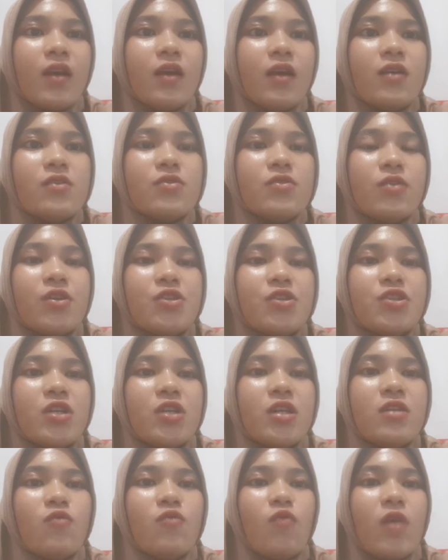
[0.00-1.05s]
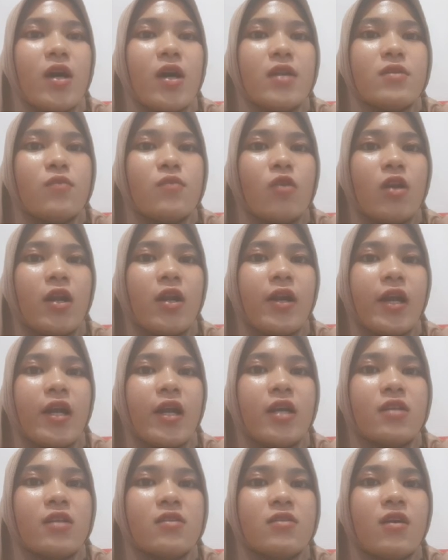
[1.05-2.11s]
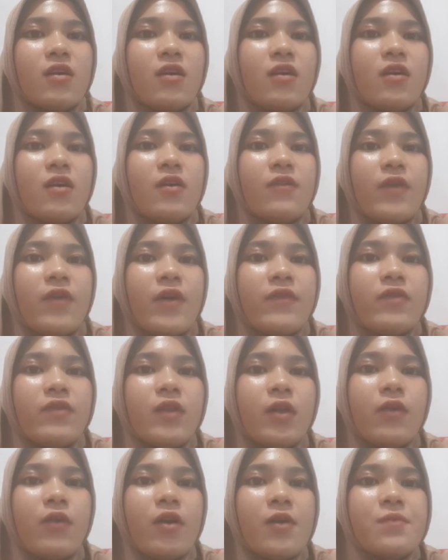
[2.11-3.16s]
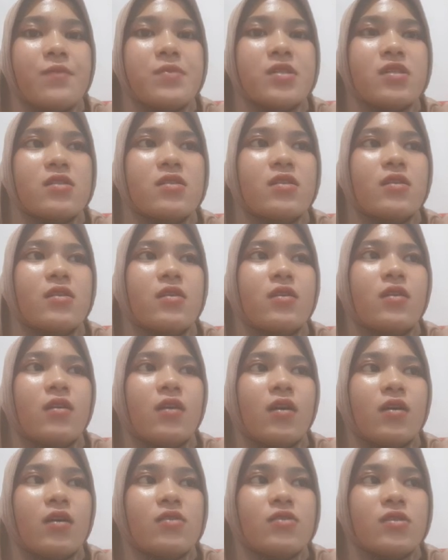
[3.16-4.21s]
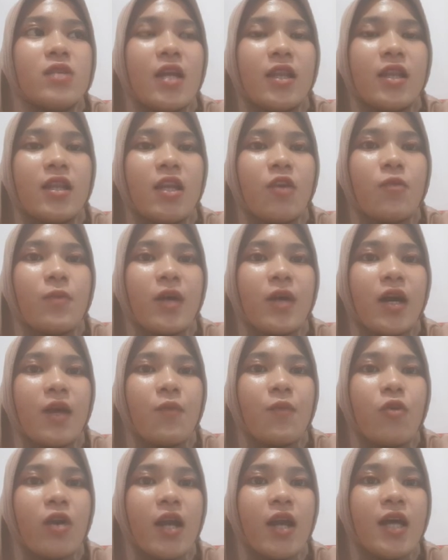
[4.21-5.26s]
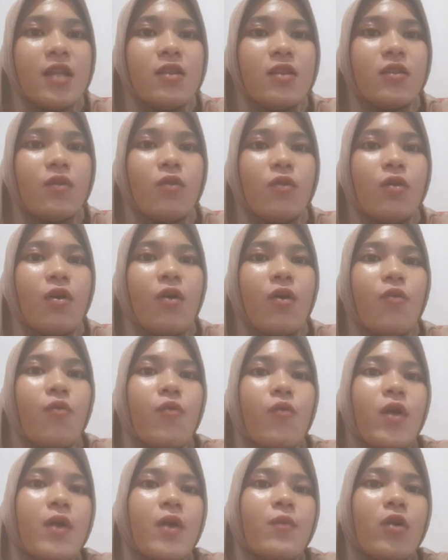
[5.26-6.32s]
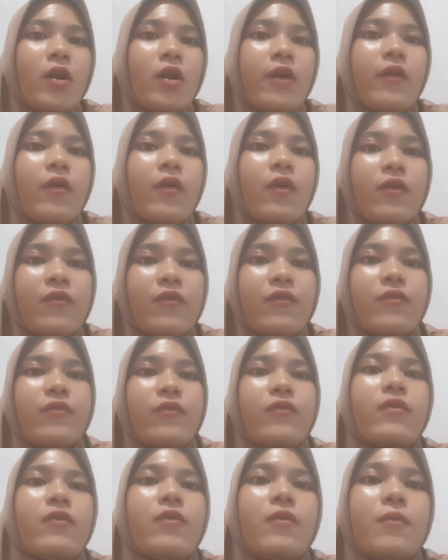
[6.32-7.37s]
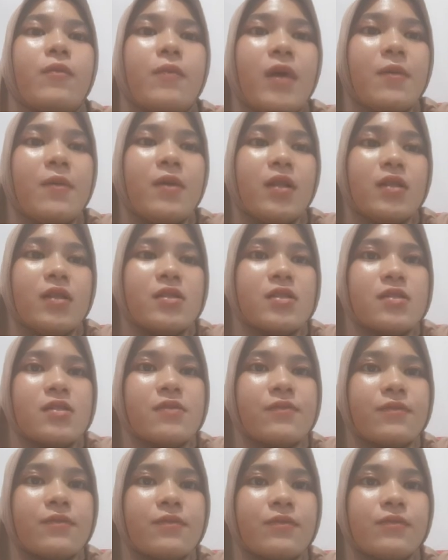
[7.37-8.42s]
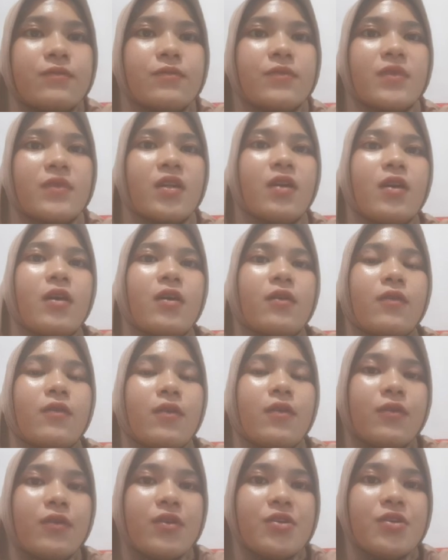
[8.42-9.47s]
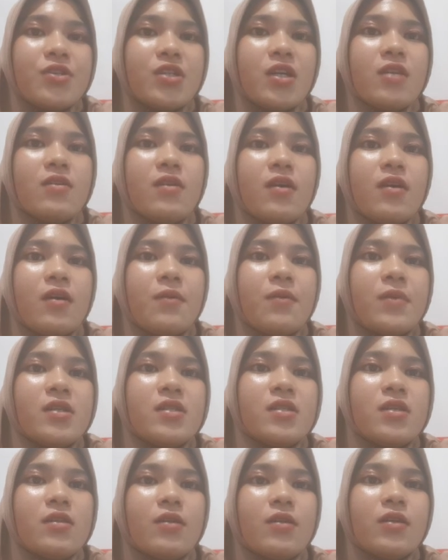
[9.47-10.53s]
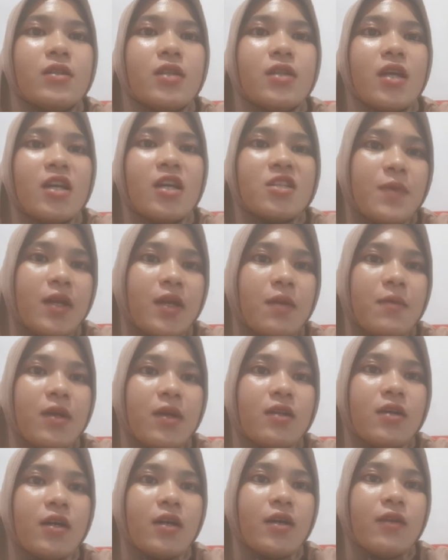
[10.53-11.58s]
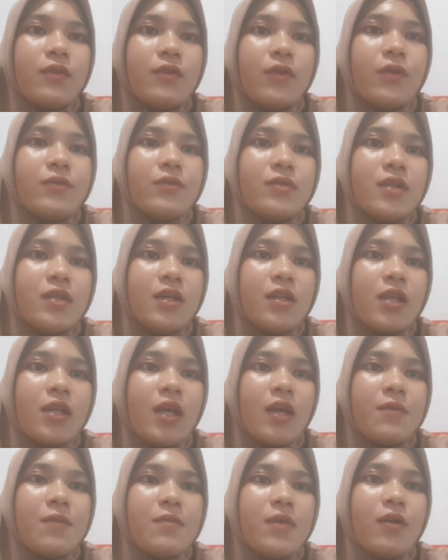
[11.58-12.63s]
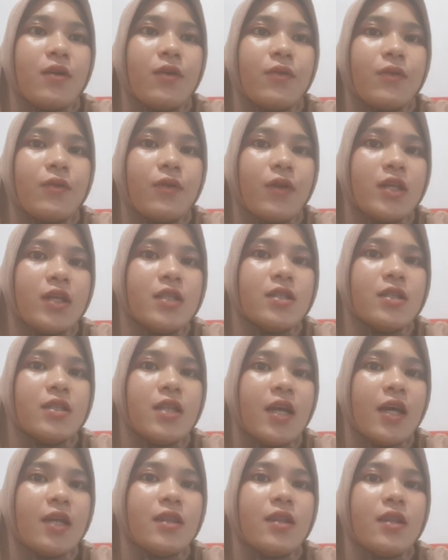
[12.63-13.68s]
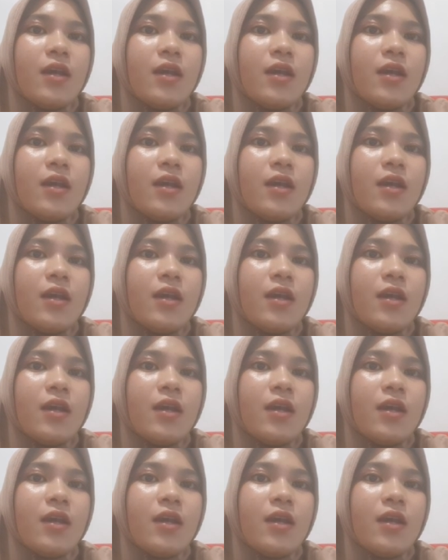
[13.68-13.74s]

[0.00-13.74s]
solution 1 molar and 50 drops natrium carbonate 1 molar of bubbles. Conclusion: based on the experiment carried out, it can be concluded that